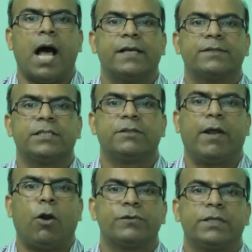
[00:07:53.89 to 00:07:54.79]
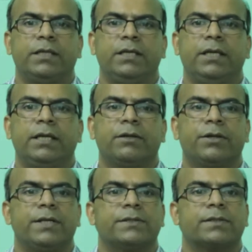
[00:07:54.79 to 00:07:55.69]
as its velocity
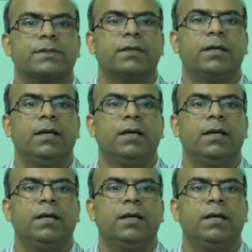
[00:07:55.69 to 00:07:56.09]
increases,